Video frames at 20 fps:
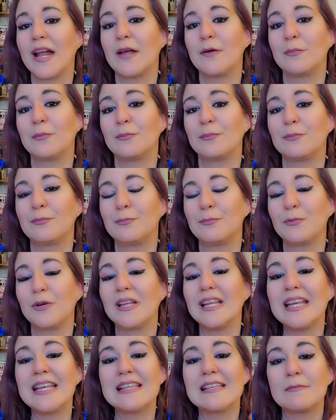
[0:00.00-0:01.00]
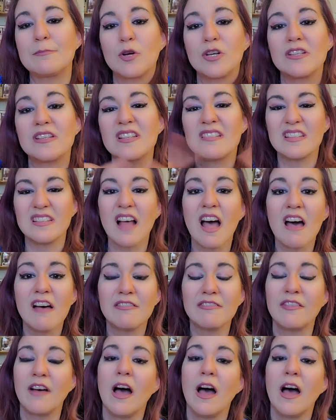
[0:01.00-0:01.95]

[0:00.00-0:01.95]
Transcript: I release more stuff.